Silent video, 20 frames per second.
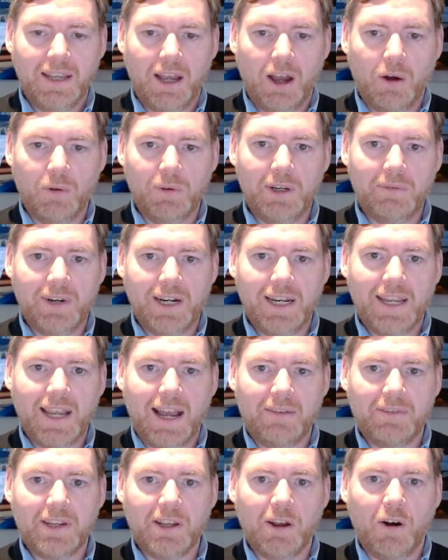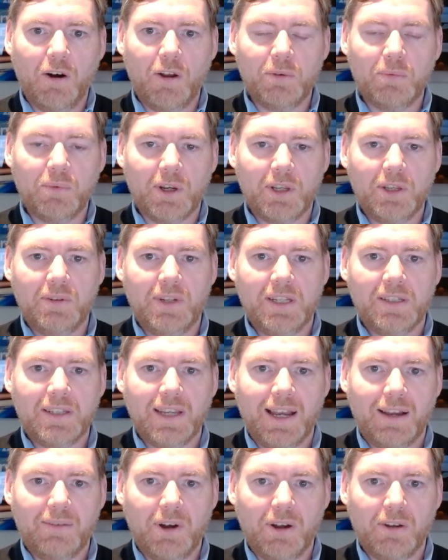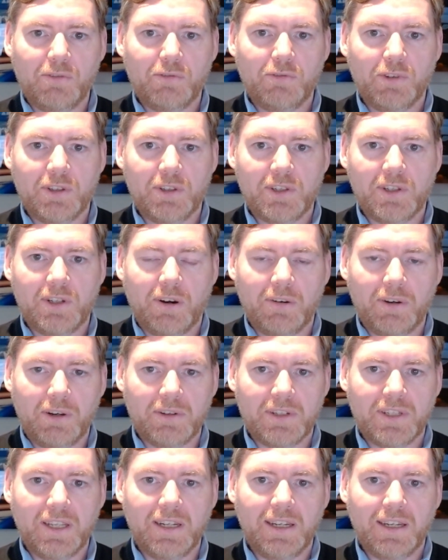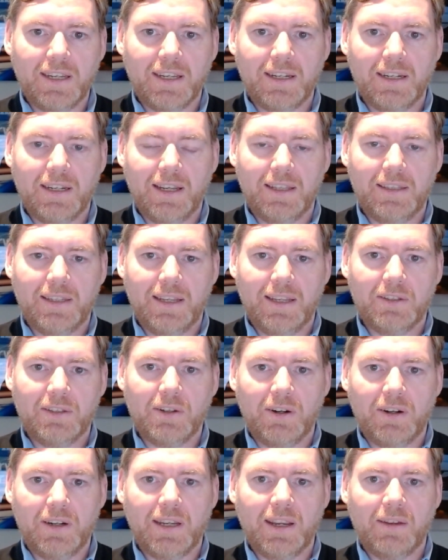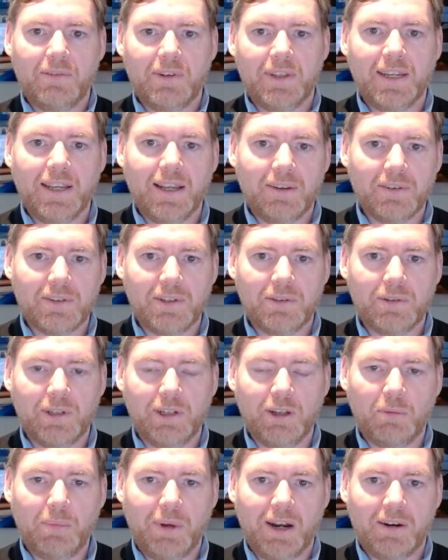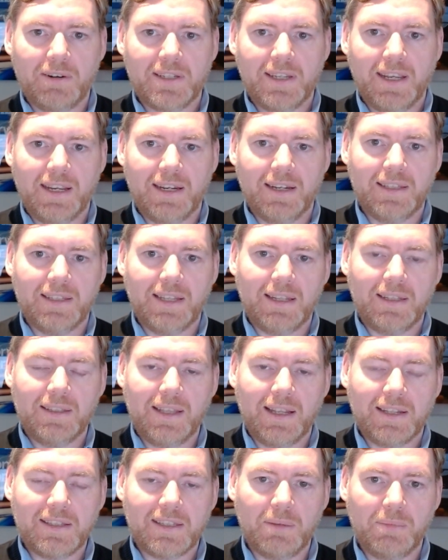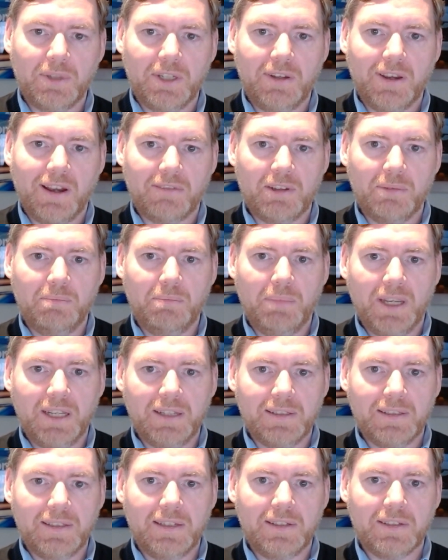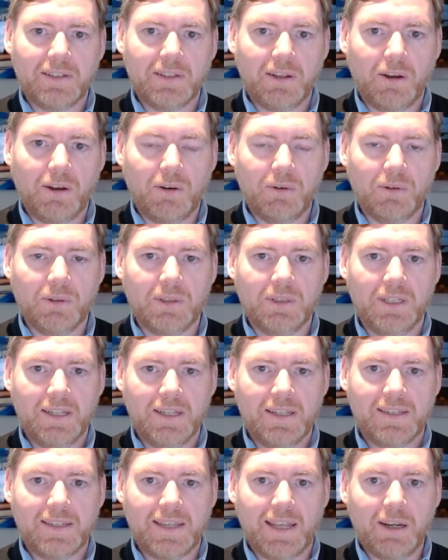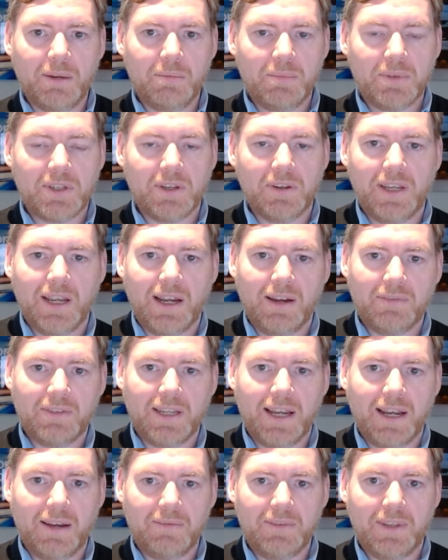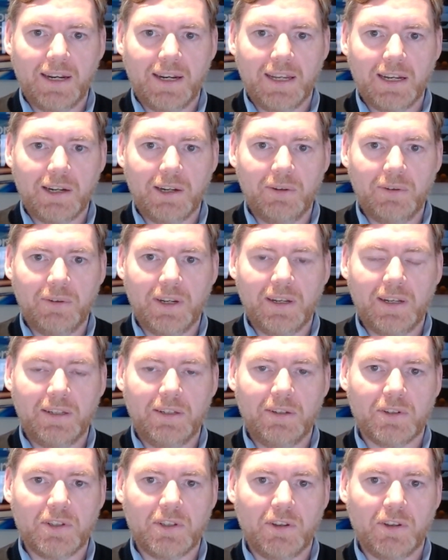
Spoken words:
only really having on what you need to have on for the scenario you're sitting in and then turning everything else into low power state. And that's something you have to build into the whole setup. So you have to have that included in your